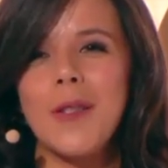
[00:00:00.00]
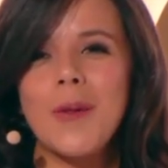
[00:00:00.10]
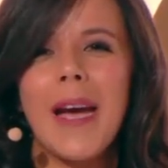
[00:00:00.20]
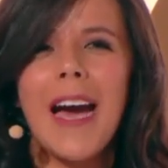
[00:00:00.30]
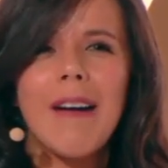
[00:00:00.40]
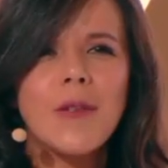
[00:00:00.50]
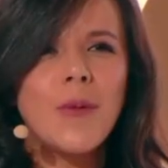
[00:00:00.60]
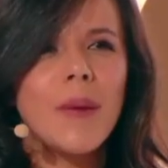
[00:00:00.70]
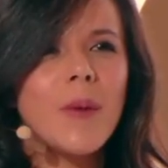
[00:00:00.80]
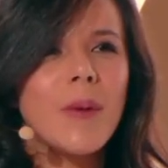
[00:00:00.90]
Do I have to
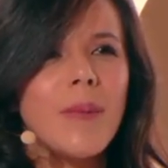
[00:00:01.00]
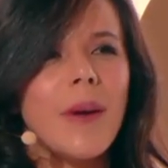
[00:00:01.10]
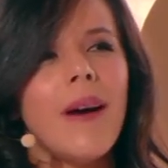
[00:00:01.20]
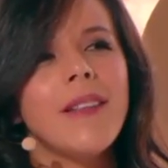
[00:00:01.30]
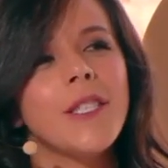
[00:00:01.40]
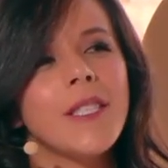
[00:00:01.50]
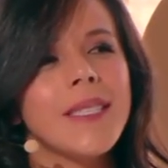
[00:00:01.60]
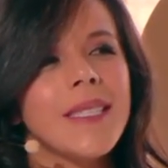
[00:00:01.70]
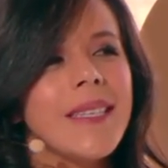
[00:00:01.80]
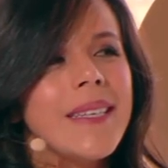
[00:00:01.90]
be a marine biologist?